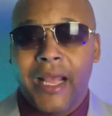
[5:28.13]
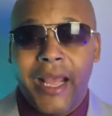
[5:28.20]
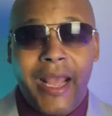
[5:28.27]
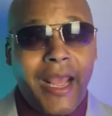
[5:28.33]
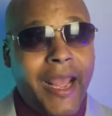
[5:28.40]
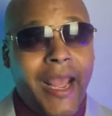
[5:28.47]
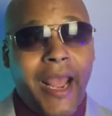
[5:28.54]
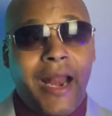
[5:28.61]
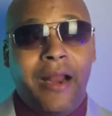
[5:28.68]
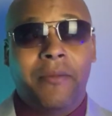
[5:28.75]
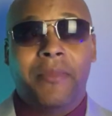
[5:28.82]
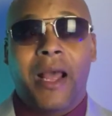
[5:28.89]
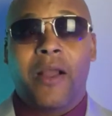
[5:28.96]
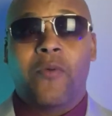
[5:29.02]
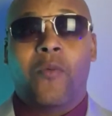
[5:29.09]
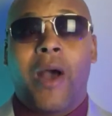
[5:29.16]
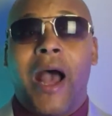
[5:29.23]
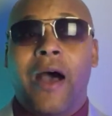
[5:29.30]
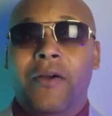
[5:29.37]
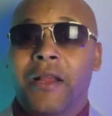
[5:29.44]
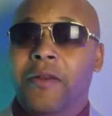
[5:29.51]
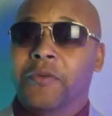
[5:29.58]
And I'm like,
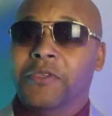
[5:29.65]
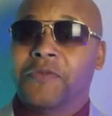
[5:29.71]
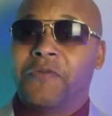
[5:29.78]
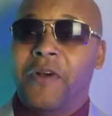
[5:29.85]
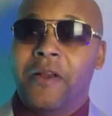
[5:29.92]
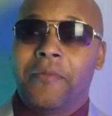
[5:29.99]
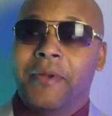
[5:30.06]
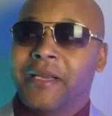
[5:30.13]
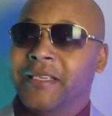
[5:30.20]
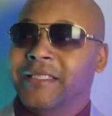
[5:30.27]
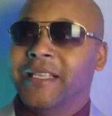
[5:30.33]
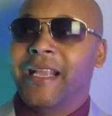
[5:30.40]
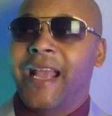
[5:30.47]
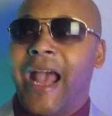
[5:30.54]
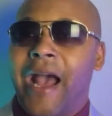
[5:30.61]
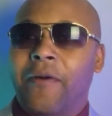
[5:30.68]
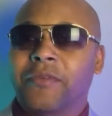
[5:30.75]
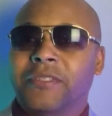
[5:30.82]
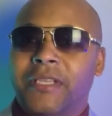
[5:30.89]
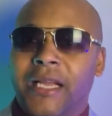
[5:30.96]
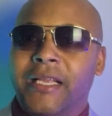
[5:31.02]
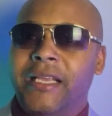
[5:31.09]
wow. And it was funny because the guy was
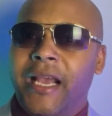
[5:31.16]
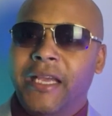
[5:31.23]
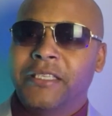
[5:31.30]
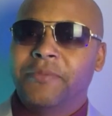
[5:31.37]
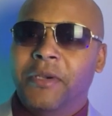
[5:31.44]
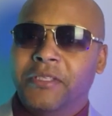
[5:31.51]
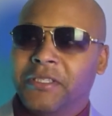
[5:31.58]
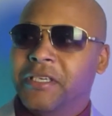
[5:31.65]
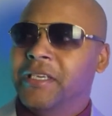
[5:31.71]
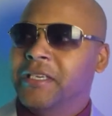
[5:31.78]
like, yeah, it smells good.